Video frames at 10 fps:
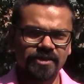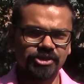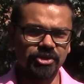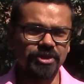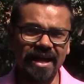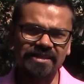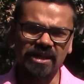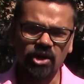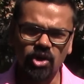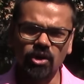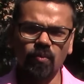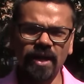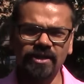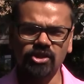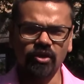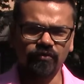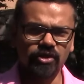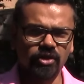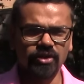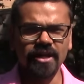So those are good ways of
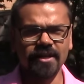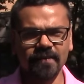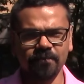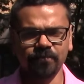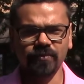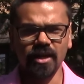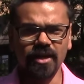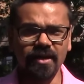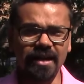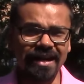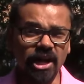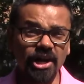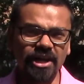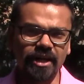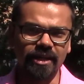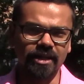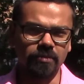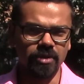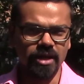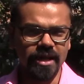creating a
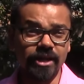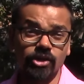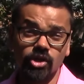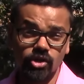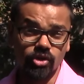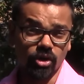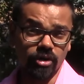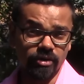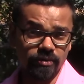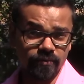curriculum in your